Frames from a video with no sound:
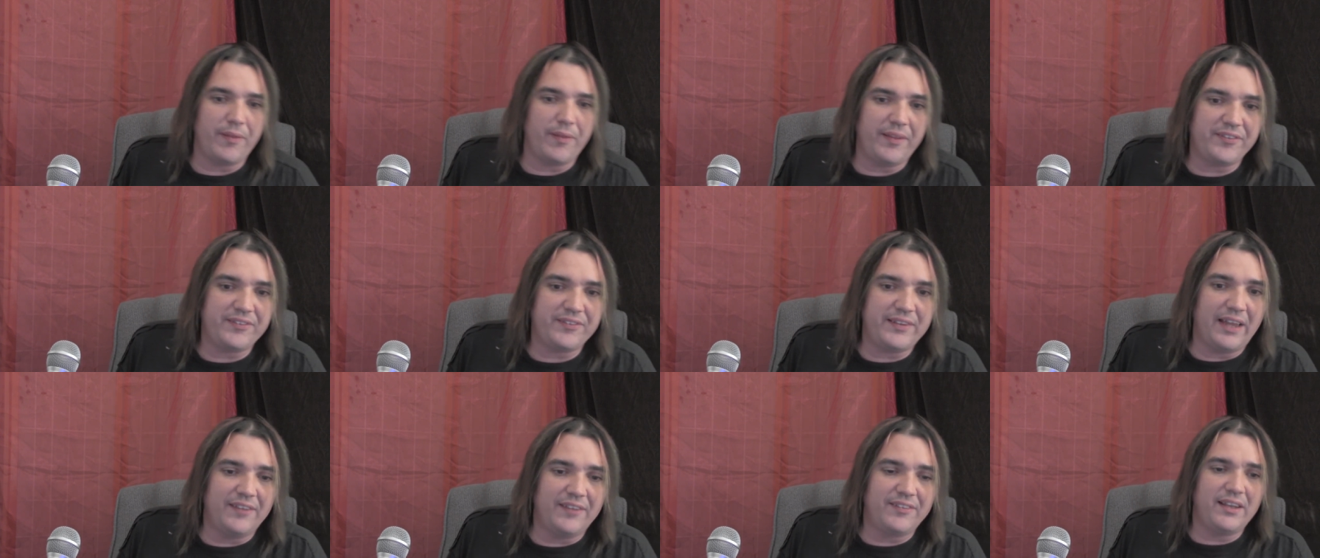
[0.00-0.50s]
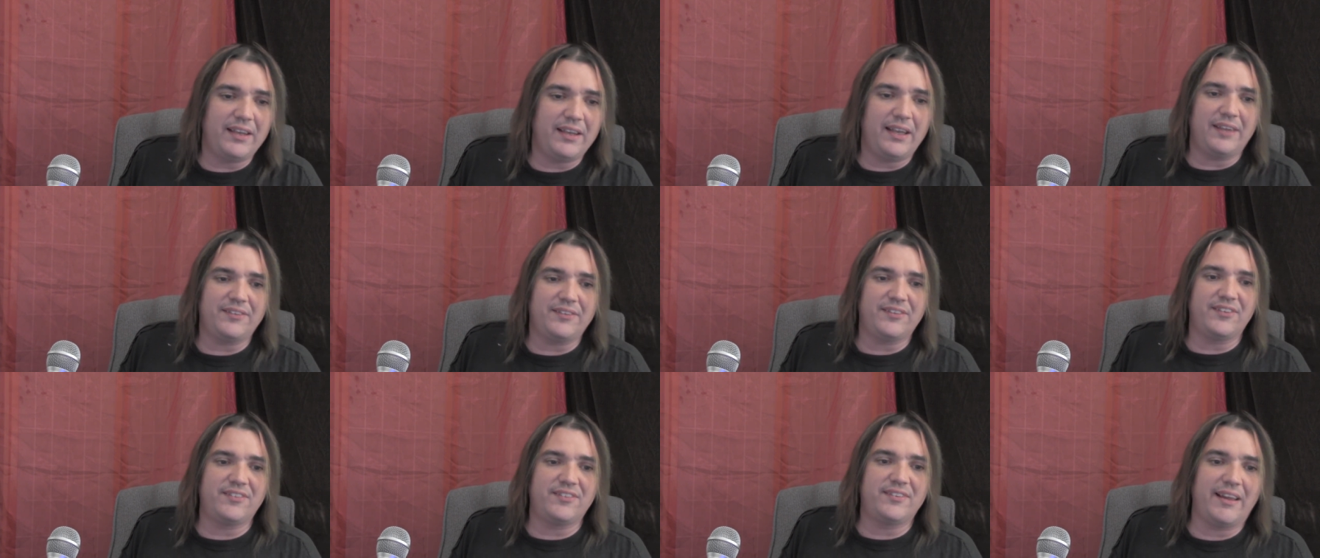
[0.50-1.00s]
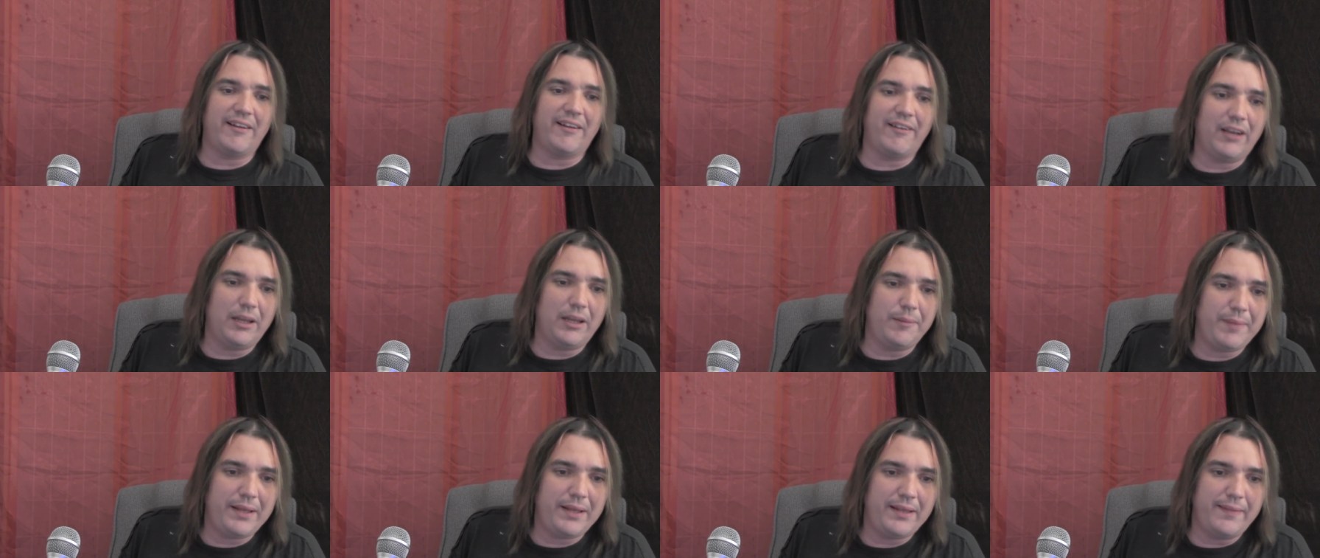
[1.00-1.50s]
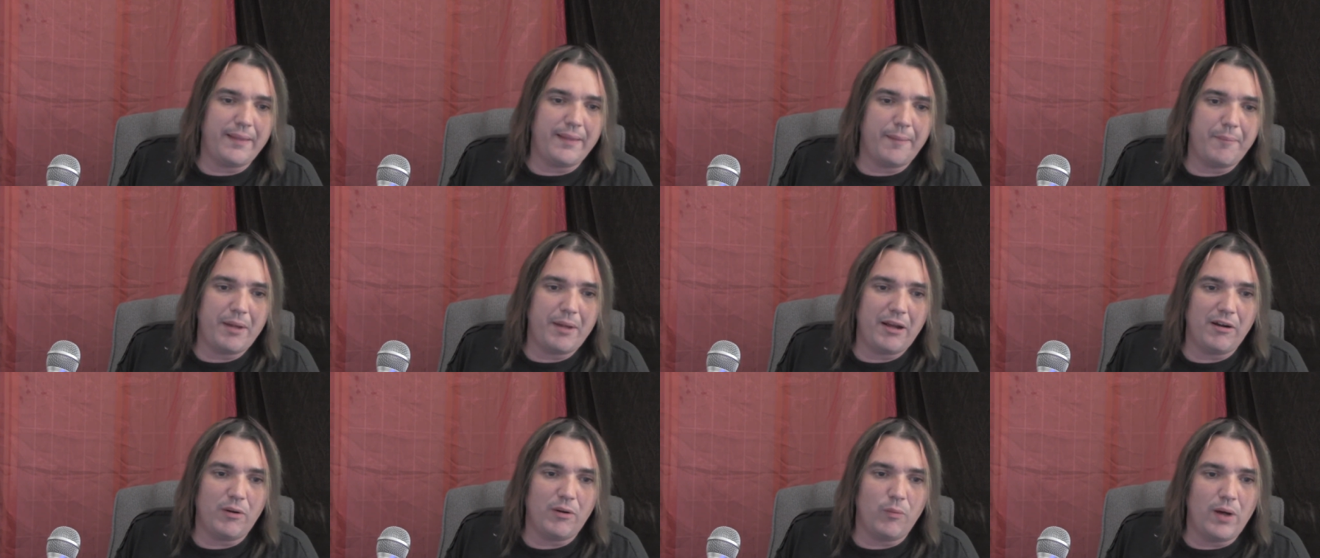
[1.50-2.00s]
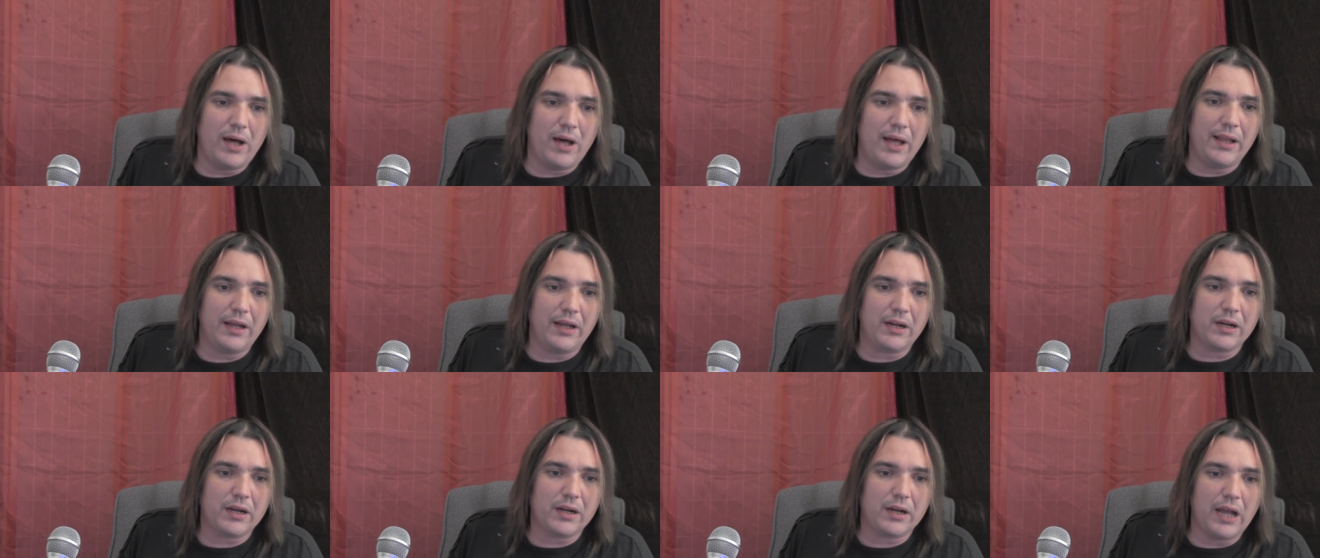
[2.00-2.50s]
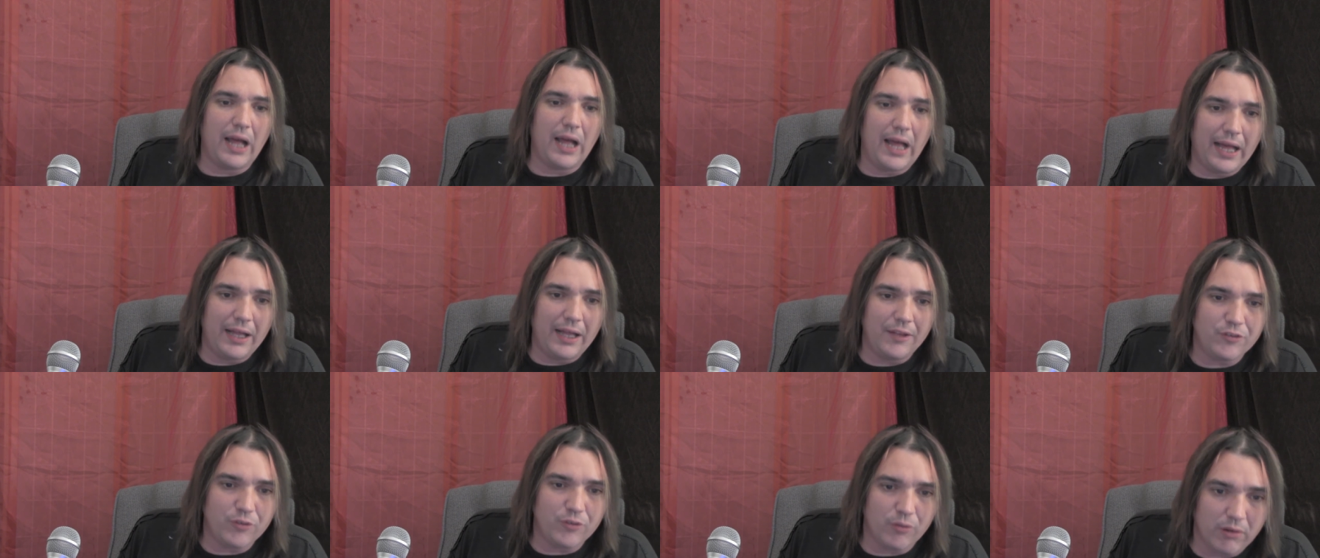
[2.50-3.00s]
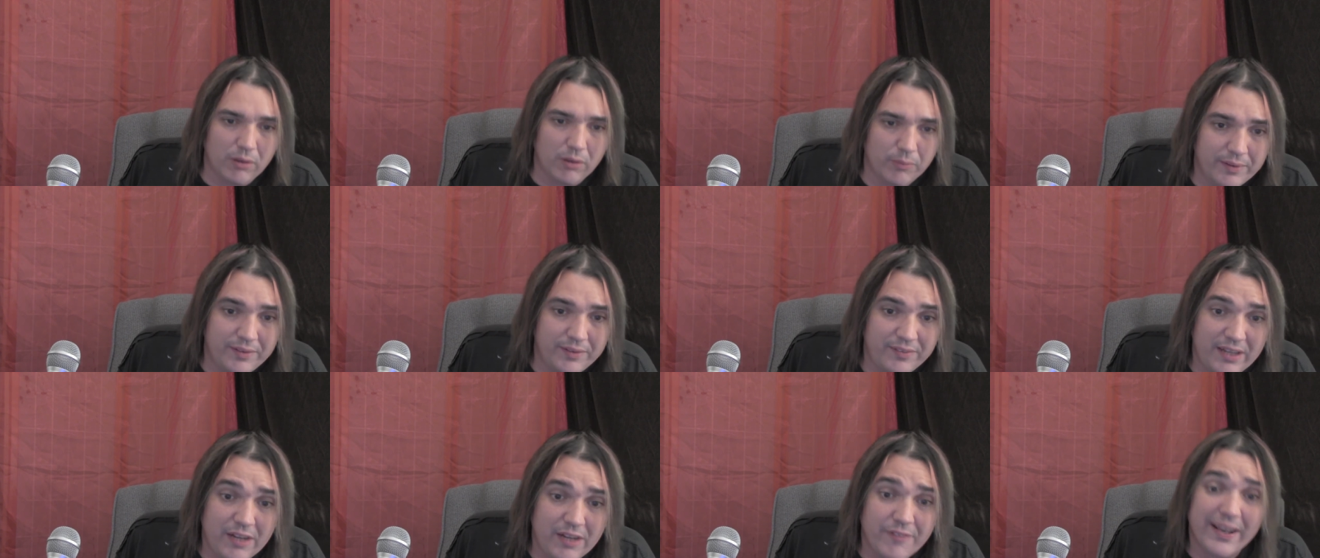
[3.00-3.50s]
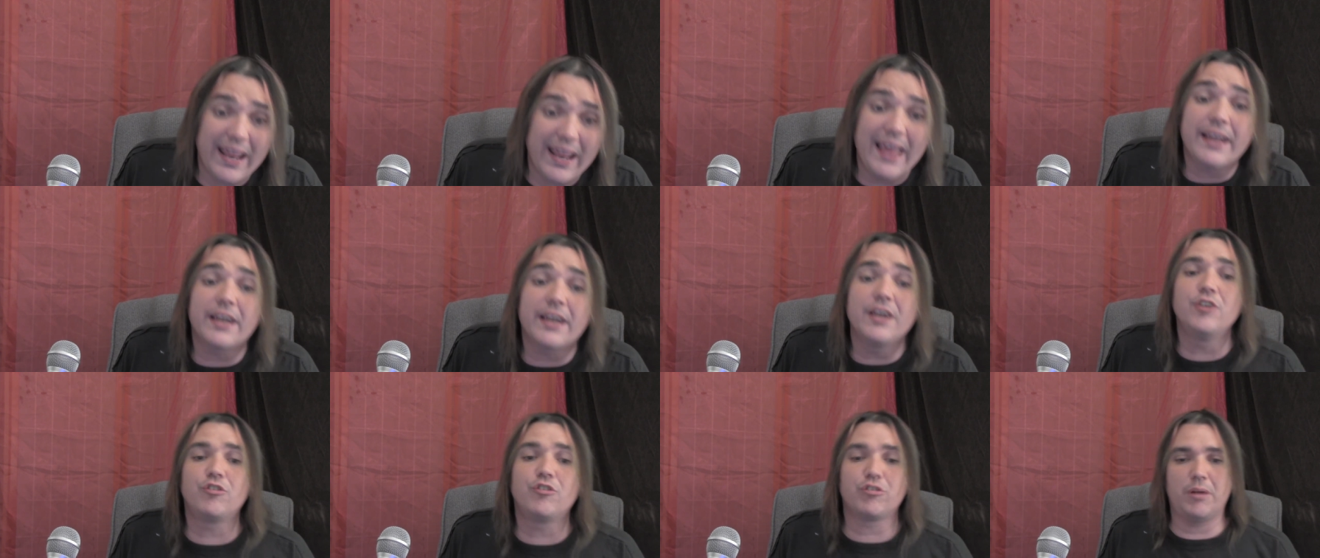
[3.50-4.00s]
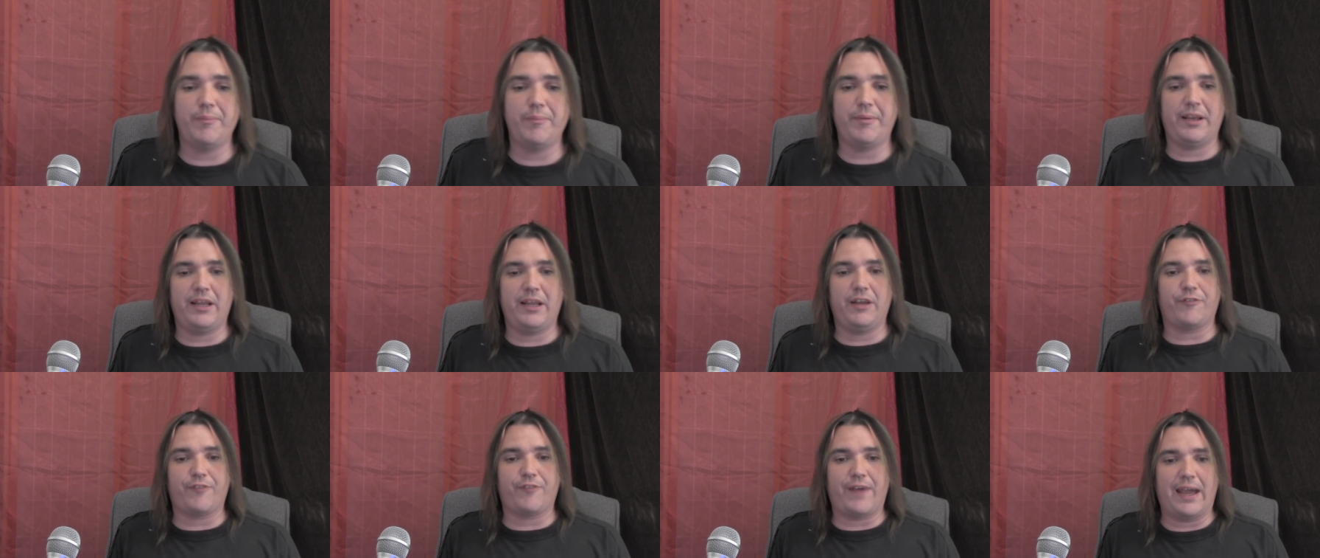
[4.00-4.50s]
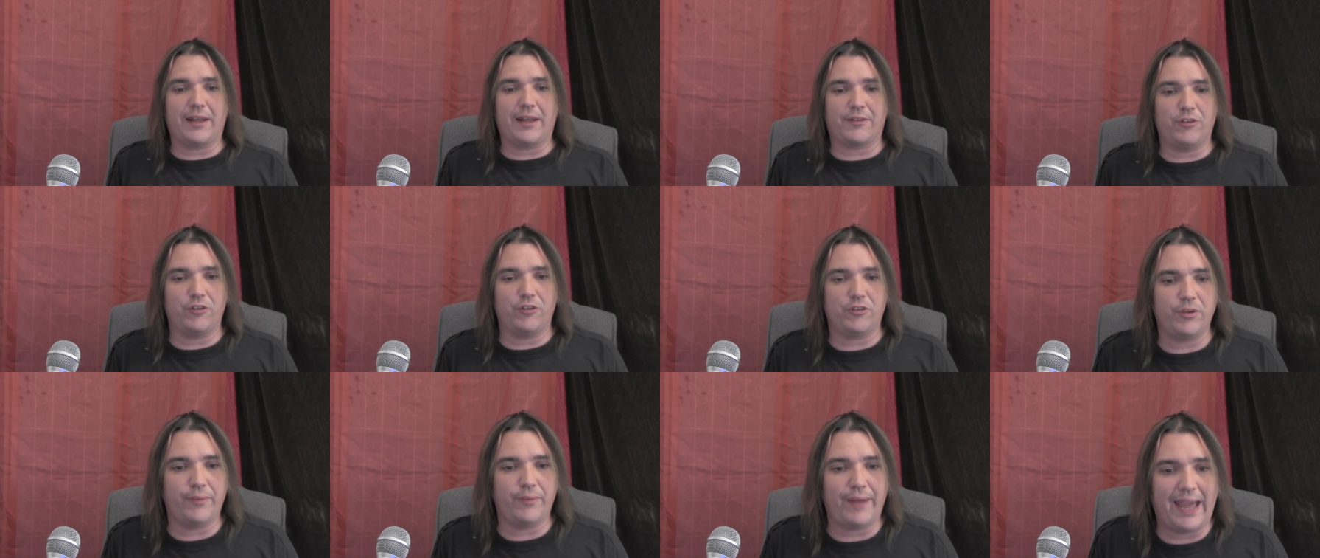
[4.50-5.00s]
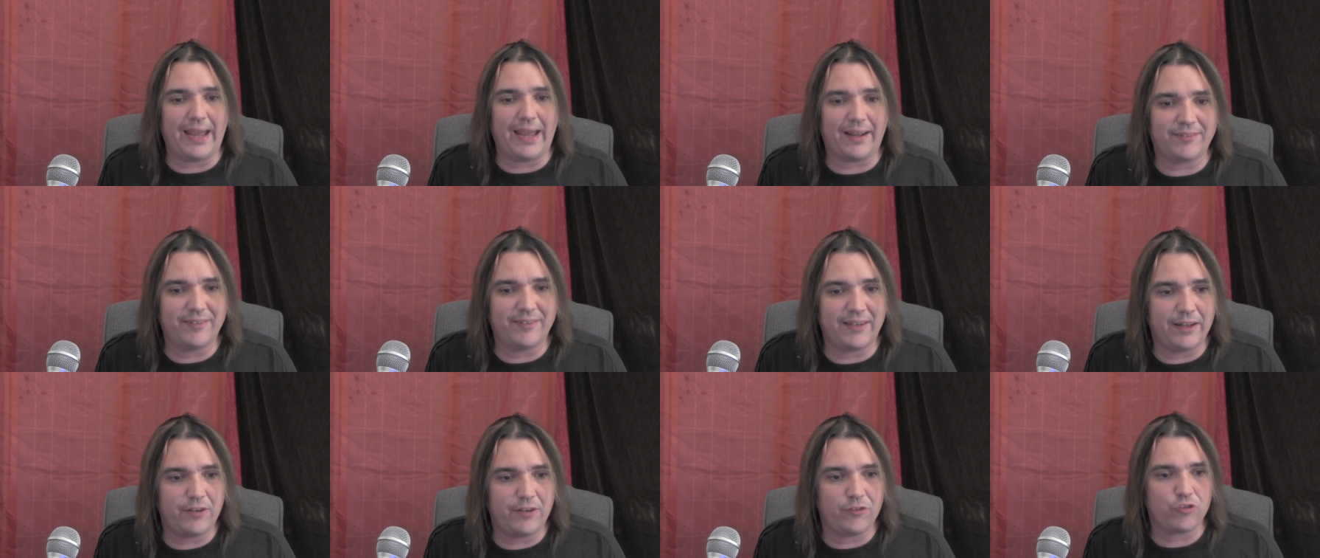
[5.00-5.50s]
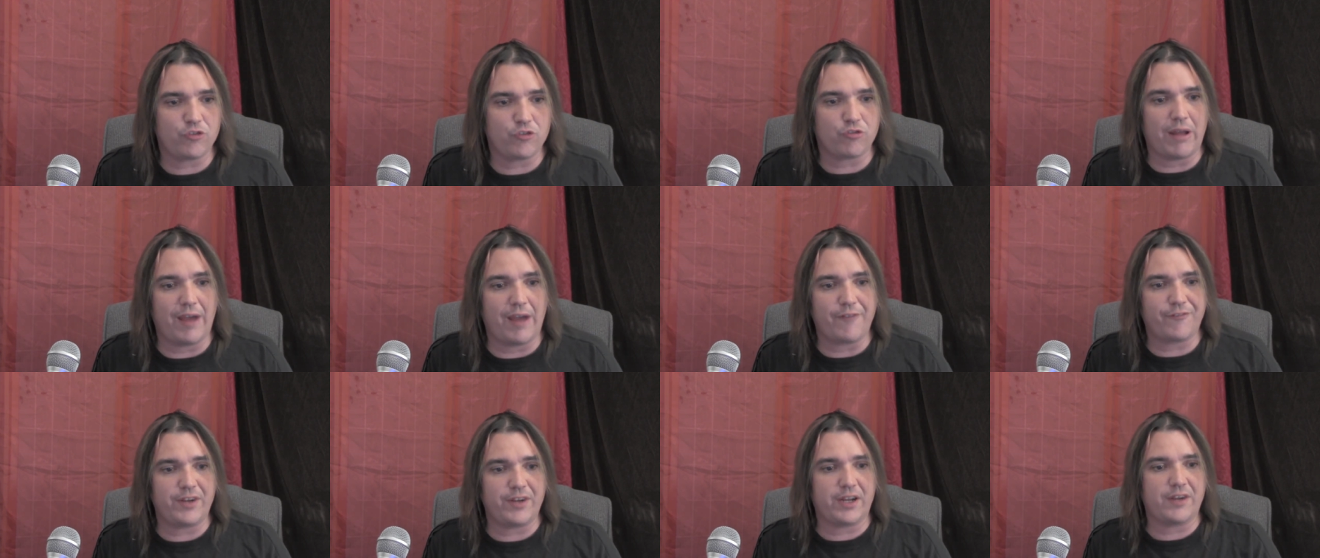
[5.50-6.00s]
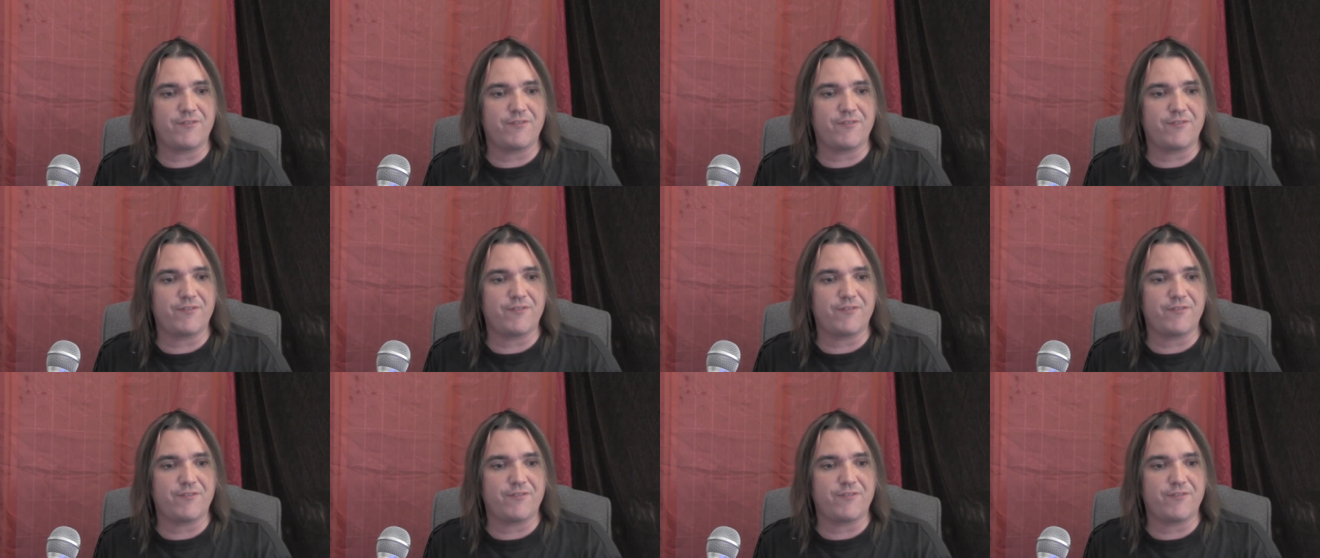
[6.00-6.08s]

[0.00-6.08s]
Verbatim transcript: This doesn't necessarily mean that marijuana caused or was even a contributing factor to accidents, traffic